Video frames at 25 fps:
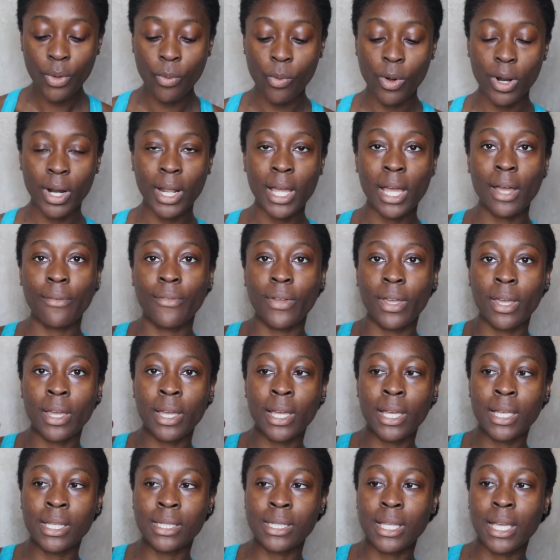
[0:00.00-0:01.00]
The one I have
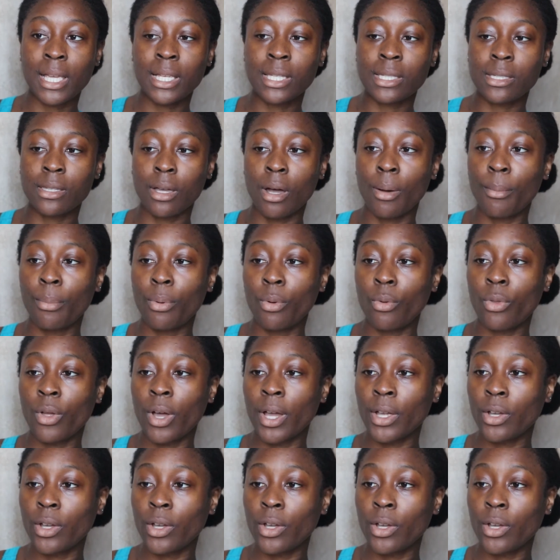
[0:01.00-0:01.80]
here is a sample that